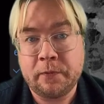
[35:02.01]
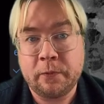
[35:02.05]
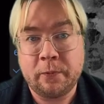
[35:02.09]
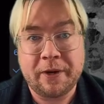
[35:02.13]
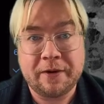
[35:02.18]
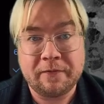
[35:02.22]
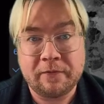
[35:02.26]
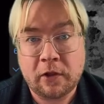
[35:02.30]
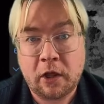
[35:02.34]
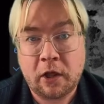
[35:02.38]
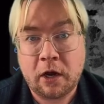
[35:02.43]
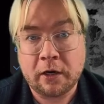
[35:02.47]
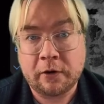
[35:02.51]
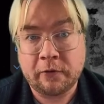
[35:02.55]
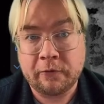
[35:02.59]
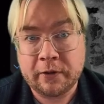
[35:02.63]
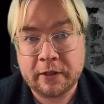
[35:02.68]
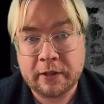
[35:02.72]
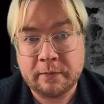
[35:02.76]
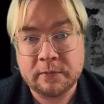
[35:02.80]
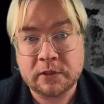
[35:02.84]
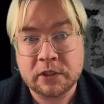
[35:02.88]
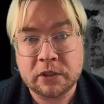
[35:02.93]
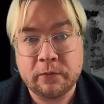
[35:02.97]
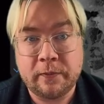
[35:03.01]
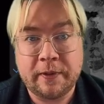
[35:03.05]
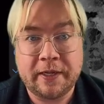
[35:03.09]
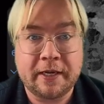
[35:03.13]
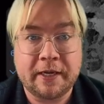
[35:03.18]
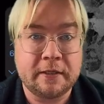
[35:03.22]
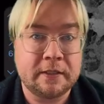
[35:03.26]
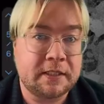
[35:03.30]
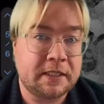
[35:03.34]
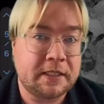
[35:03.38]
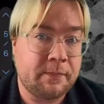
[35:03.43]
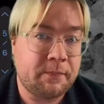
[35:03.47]
We have logarithms, so we
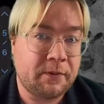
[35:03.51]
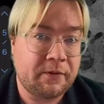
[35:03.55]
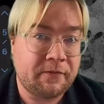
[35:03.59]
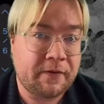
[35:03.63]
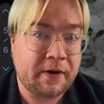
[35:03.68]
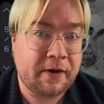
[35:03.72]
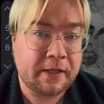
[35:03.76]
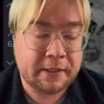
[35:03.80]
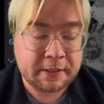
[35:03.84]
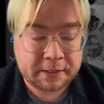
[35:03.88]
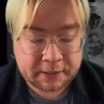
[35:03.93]
can simplify